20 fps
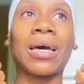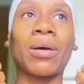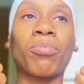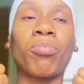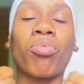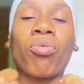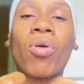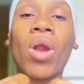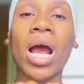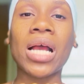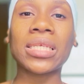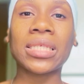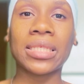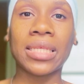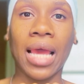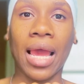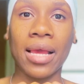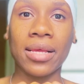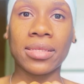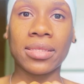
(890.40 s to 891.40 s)

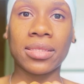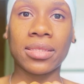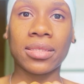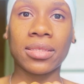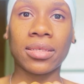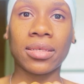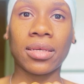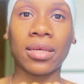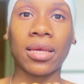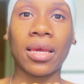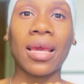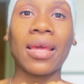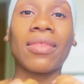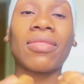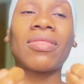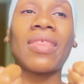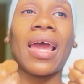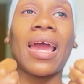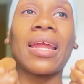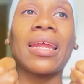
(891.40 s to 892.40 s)
process
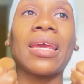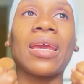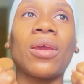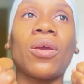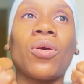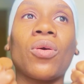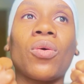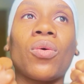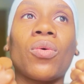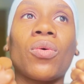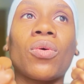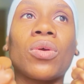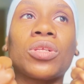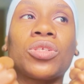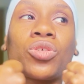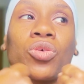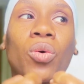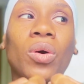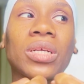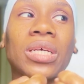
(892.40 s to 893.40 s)
that
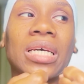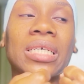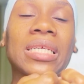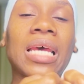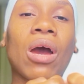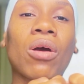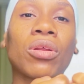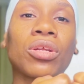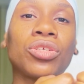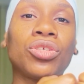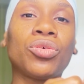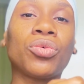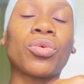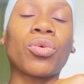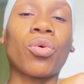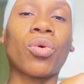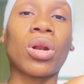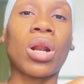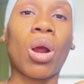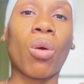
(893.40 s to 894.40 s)
taught us how to do
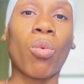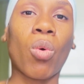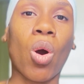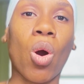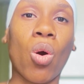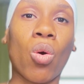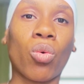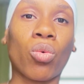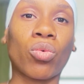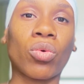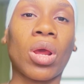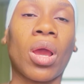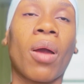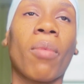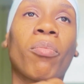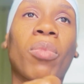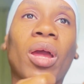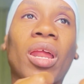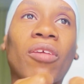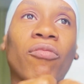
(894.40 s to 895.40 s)
it on our own.
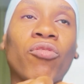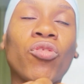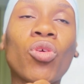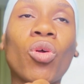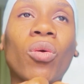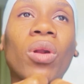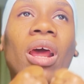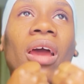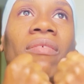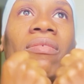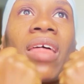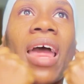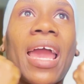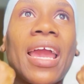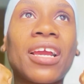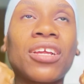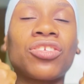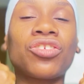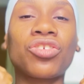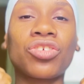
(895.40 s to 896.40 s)
But if you don't have that
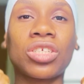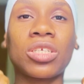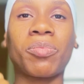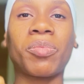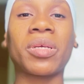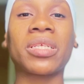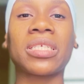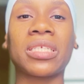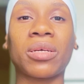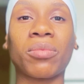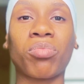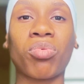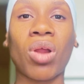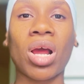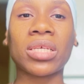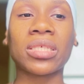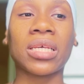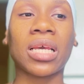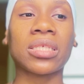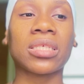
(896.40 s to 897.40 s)
interdependent
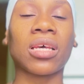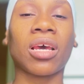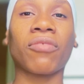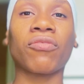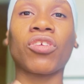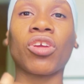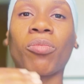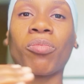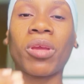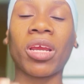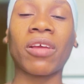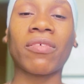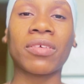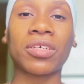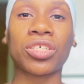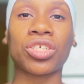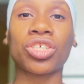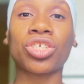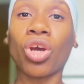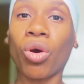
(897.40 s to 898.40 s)
process of your
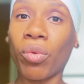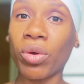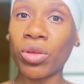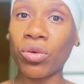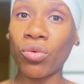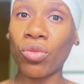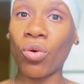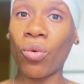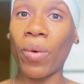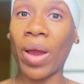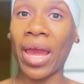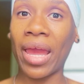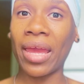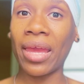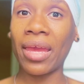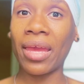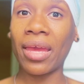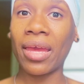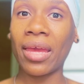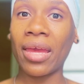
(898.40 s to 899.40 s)
parents showing you the way,
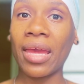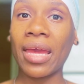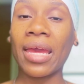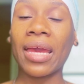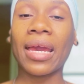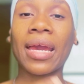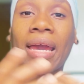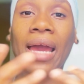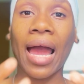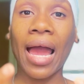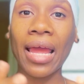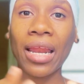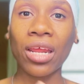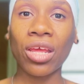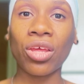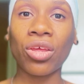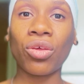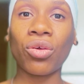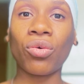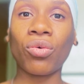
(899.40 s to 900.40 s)

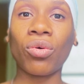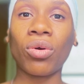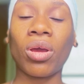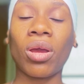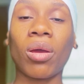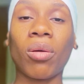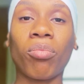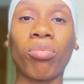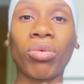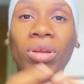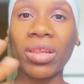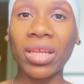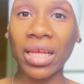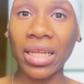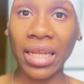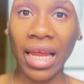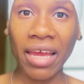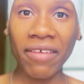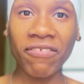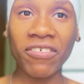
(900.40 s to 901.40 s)
guiding you, breathing
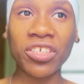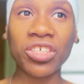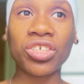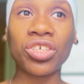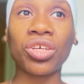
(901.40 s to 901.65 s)
life into